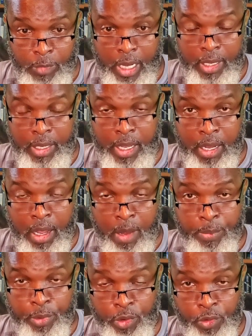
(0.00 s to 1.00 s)
And they
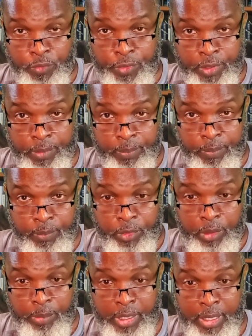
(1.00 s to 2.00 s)
are proven
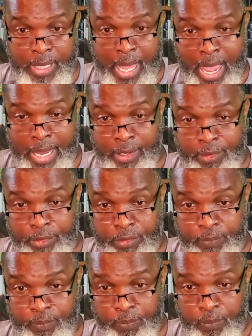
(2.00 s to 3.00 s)
to be
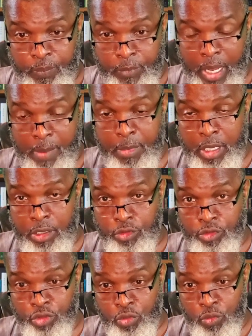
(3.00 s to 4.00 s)
liars. That
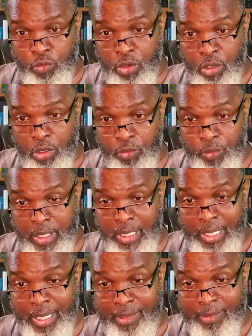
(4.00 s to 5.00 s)
means Jew nor Greek
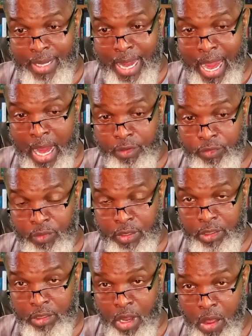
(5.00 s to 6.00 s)
is actually
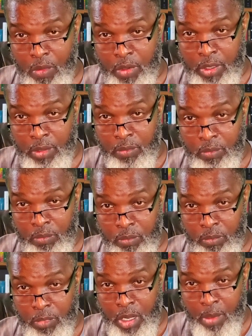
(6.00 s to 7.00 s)
talking
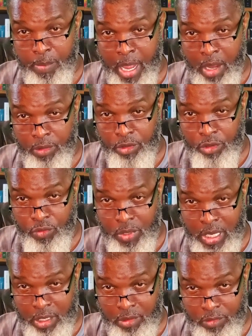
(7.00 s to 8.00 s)
about the
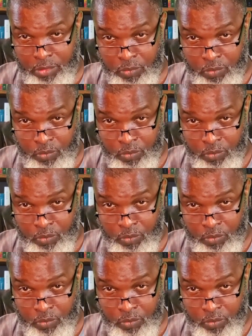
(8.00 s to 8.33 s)
Greeks.